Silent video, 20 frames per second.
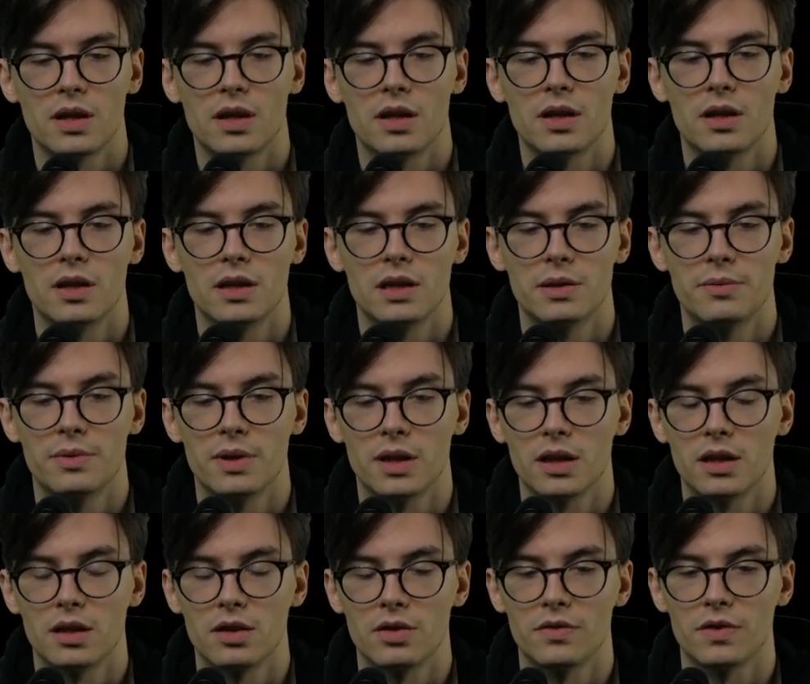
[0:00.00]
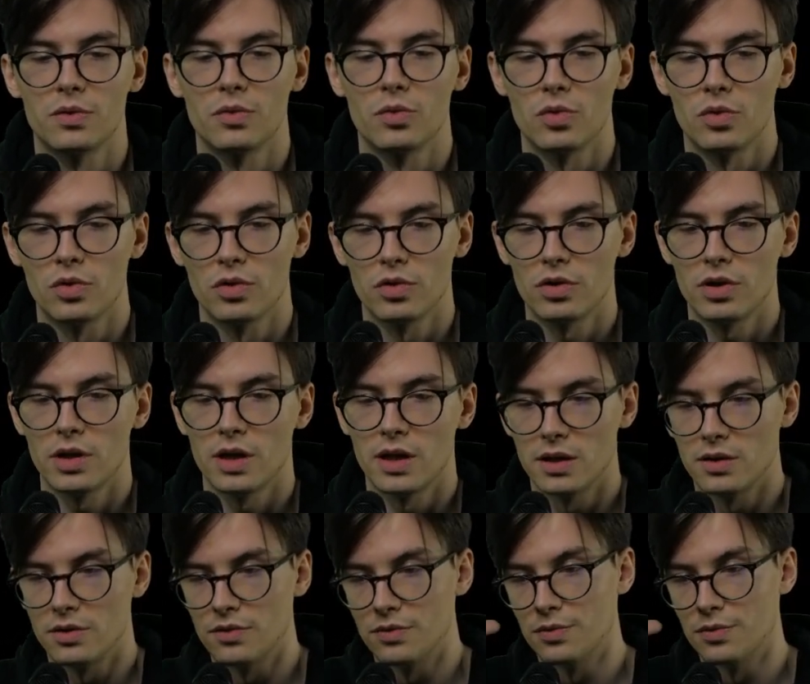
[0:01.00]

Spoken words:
in the beginning of the war, and